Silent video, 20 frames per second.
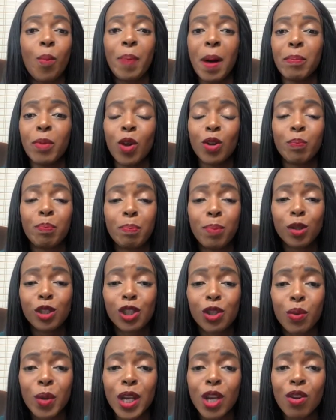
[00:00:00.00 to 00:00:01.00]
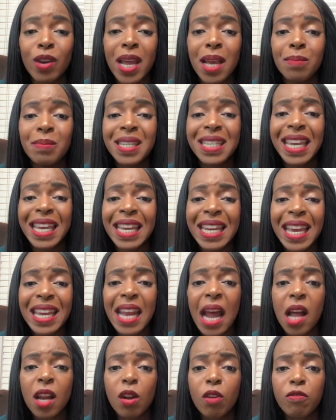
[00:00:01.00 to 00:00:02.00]
I'm not butchering your names. Gideon
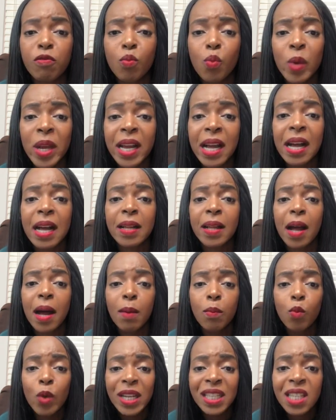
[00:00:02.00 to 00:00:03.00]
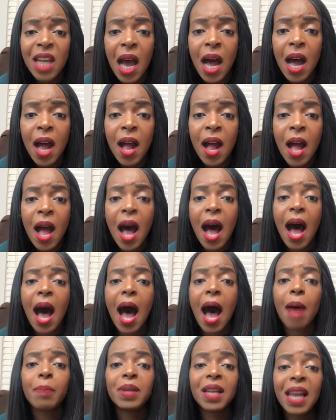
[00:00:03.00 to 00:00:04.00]
out of Mwita,
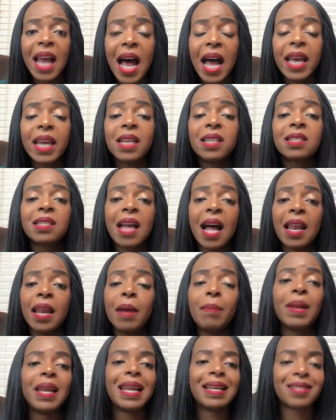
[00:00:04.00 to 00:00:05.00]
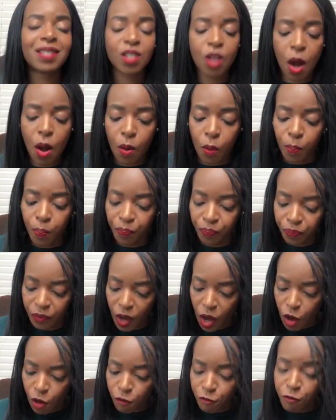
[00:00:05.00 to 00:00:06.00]
Abdullahi Salem. Let's go.
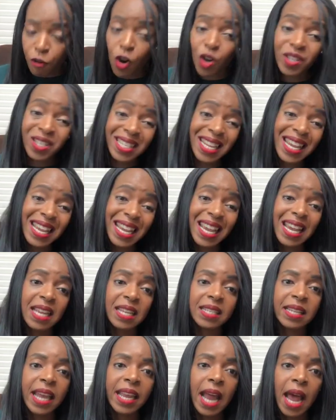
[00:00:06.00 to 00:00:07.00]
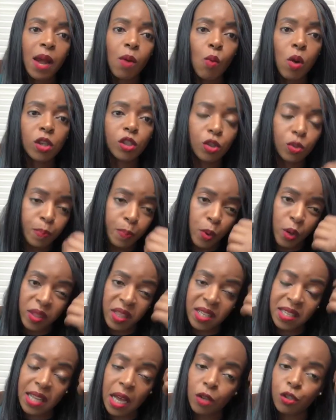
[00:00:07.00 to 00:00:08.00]
First thing is, and I want to put
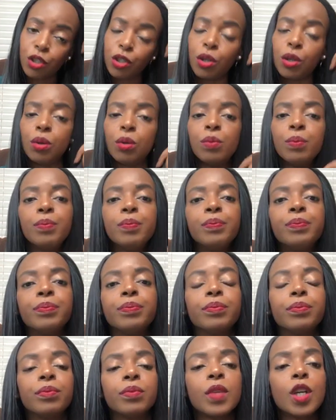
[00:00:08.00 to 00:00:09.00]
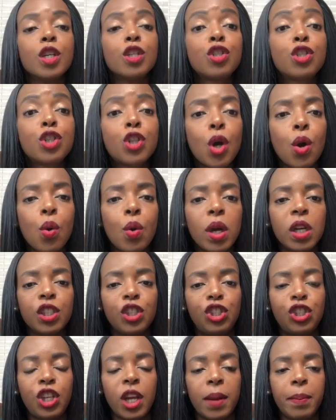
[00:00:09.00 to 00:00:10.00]
this out to you,
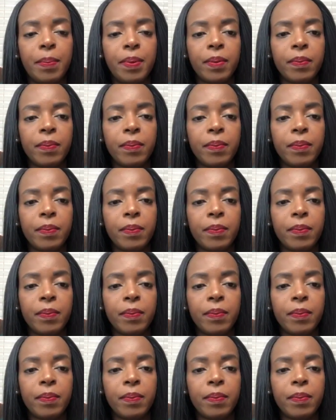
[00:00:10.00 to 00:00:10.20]
stewardship.